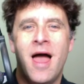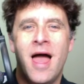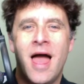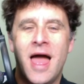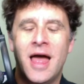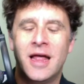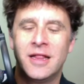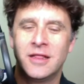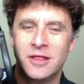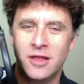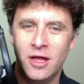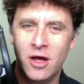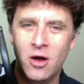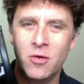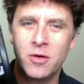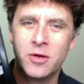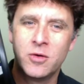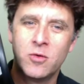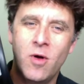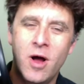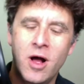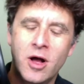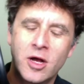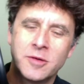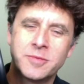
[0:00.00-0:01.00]
Hello
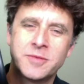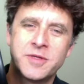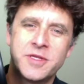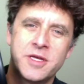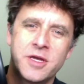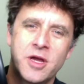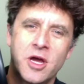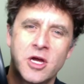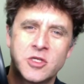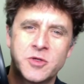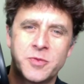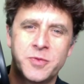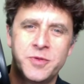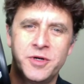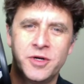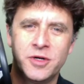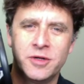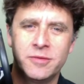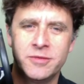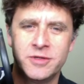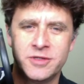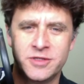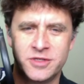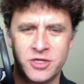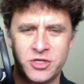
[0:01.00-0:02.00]
and welcome to The Entrepreneurial
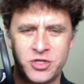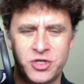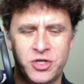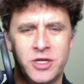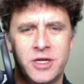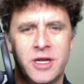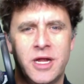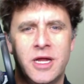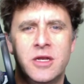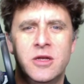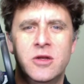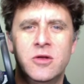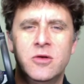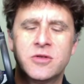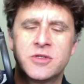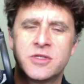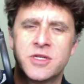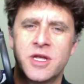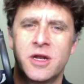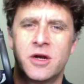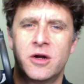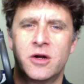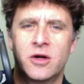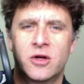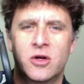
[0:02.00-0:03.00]
Musician, a
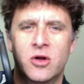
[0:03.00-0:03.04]
newsletter,